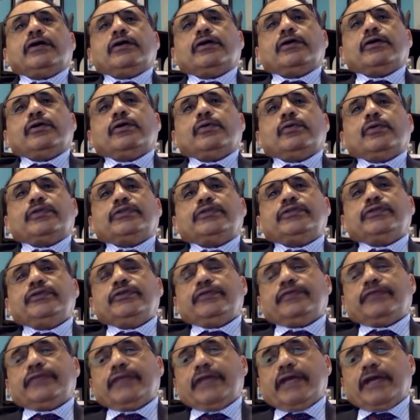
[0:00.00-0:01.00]
What do you
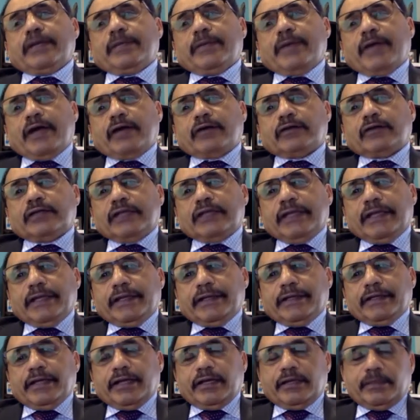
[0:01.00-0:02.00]
think about
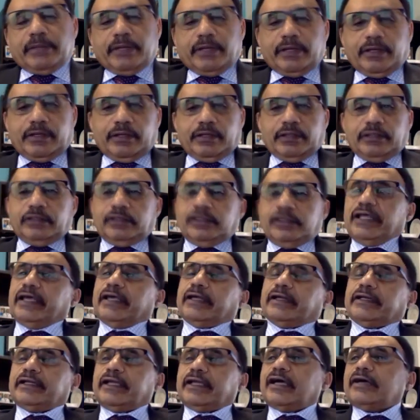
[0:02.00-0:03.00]
learning
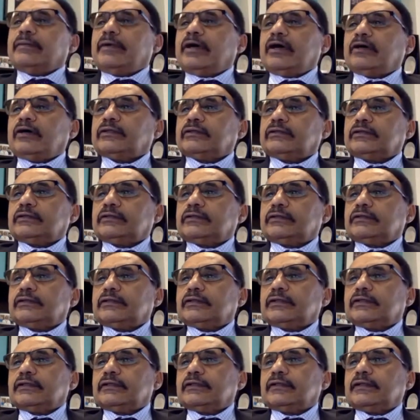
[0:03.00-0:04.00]
about
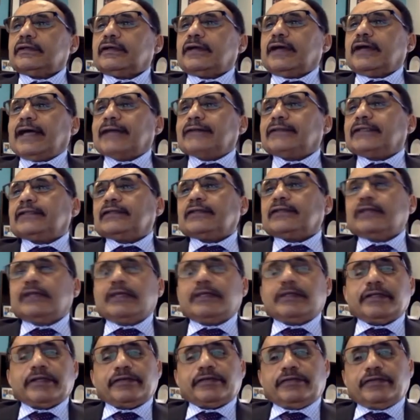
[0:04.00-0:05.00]
adult
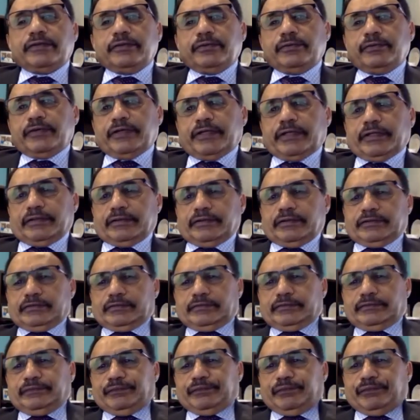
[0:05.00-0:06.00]
learning theory?
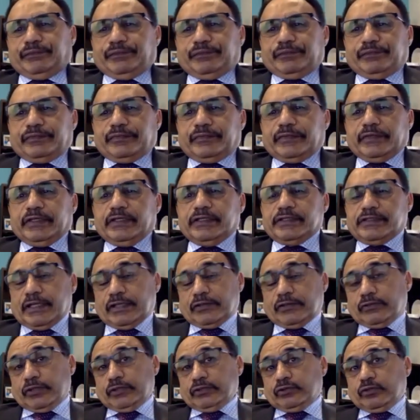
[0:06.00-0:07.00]
Is that
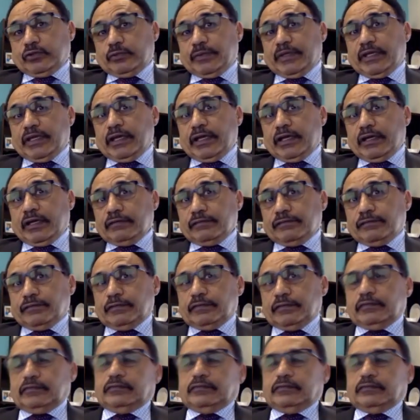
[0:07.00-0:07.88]
going to be helpful?